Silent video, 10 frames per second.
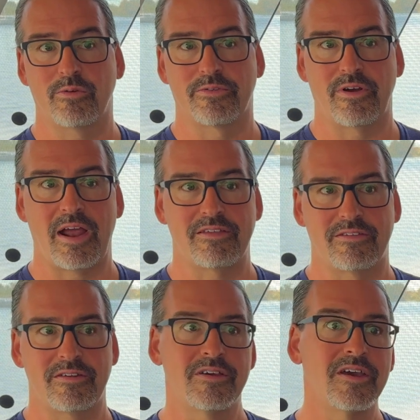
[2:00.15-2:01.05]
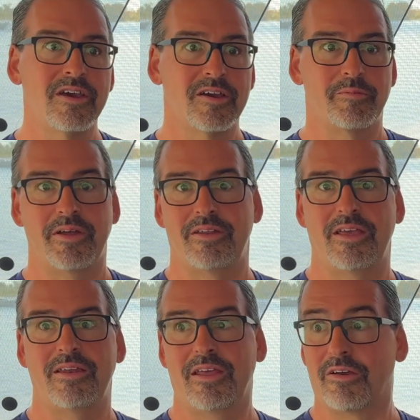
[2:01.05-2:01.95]
or Verizon but
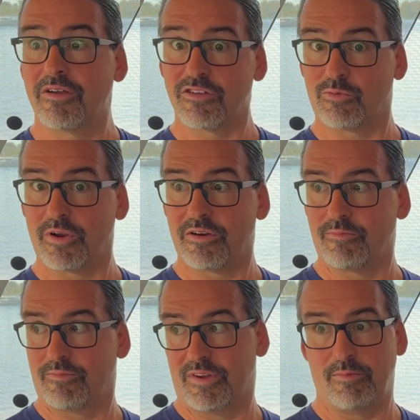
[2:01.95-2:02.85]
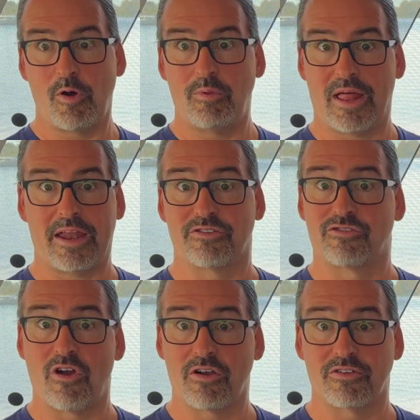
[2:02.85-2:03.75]
in areas where T-Mobile had a
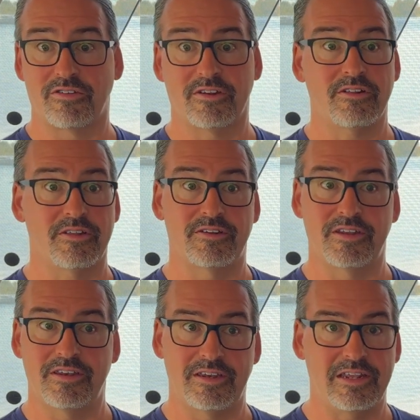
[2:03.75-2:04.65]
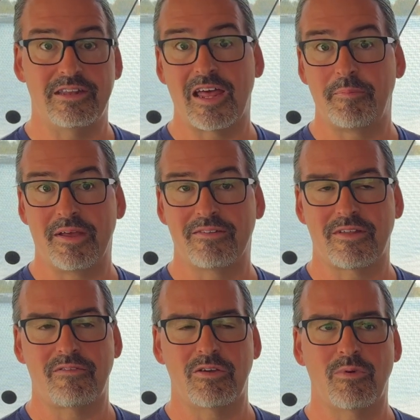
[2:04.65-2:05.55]
stronger signal and didn't need that band
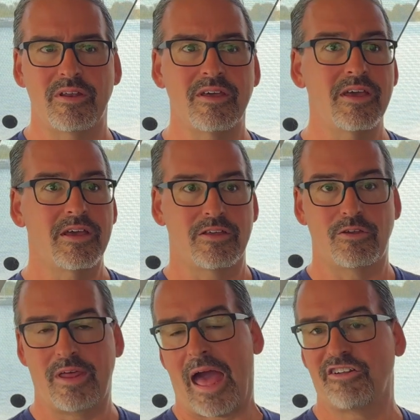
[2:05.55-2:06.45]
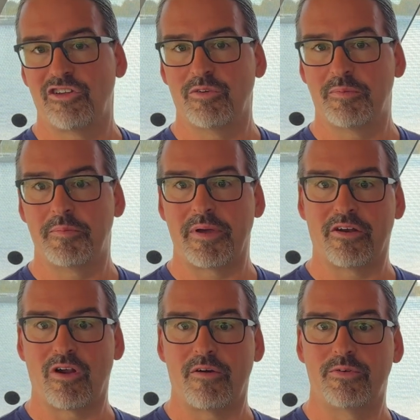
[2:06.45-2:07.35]
71, you'd actually would have been
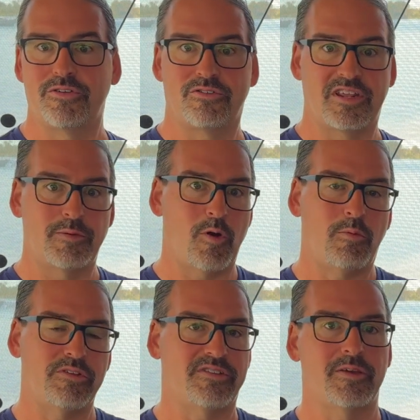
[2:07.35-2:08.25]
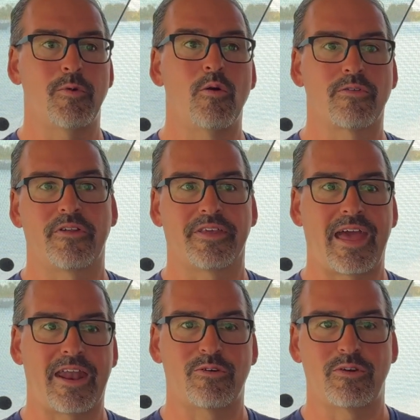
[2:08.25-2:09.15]
better off with your T-Mobile SIM over on the
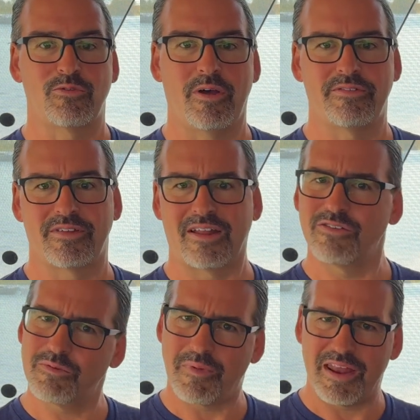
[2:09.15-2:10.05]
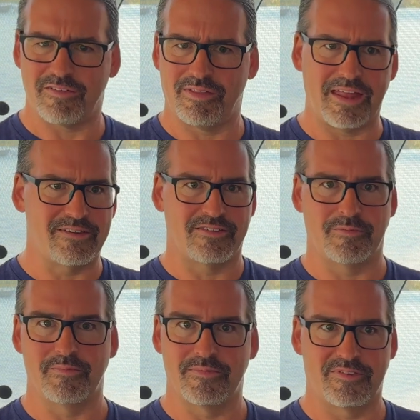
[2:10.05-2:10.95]
category 12 side. So it might have led to
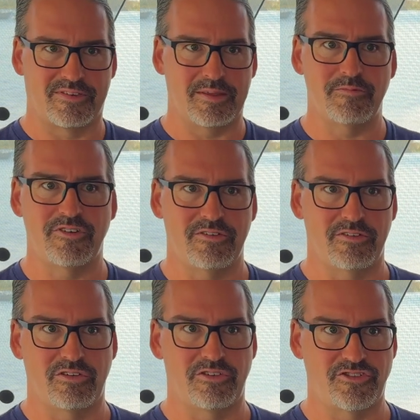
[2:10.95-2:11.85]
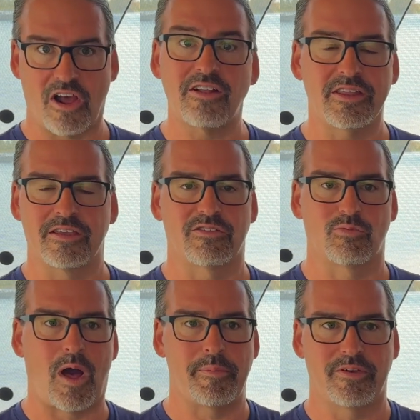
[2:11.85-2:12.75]
some SIM juggling,
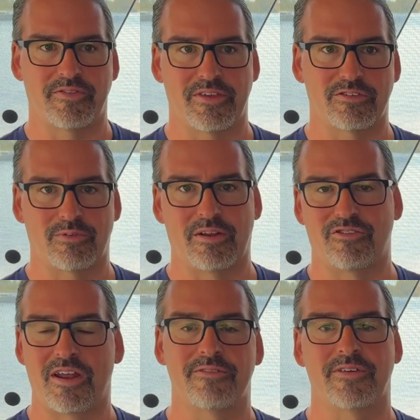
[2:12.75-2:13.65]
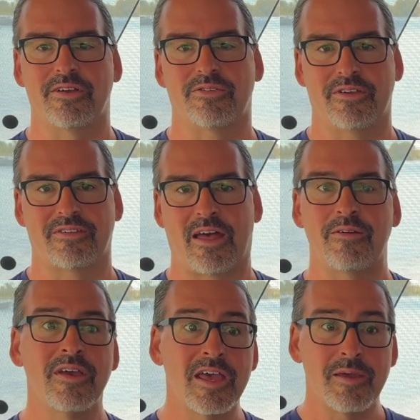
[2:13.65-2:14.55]
swapping things around, trying to figure things
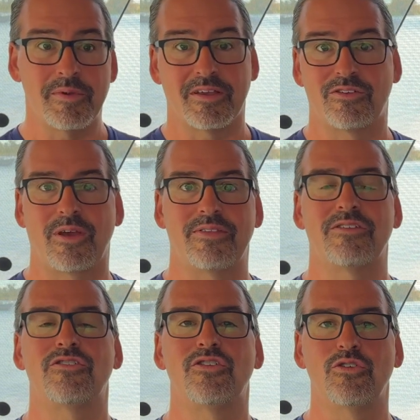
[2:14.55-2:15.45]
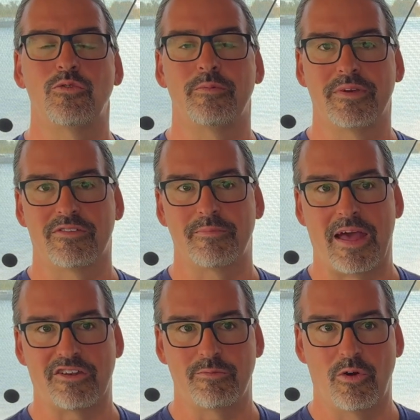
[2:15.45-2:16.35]
out because you had these two
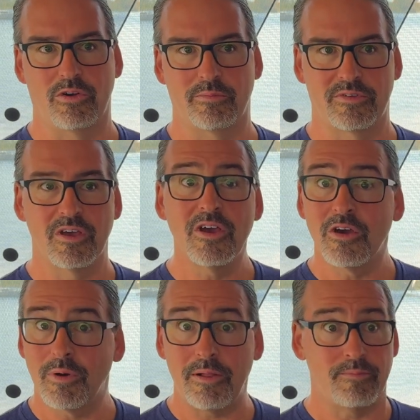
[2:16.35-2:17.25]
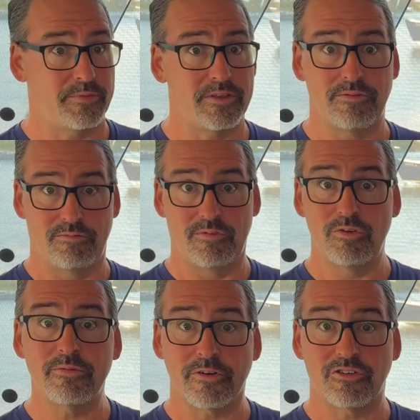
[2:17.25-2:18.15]
mismatched modems. Well, the
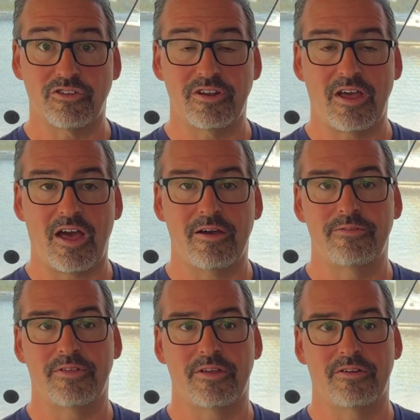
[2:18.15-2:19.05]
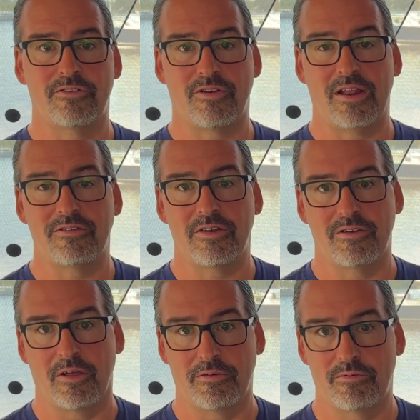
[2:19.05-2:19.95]
new version of the
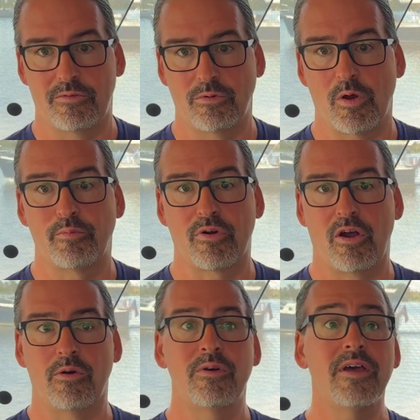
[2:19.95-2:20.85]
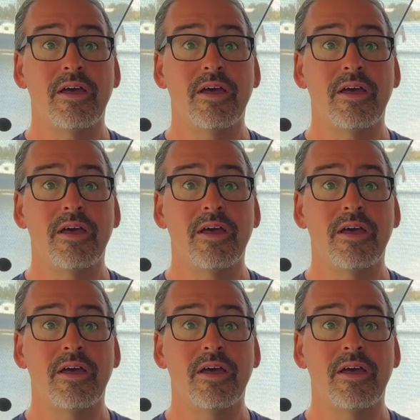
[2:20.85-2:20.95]
Transit uh, Duo Pro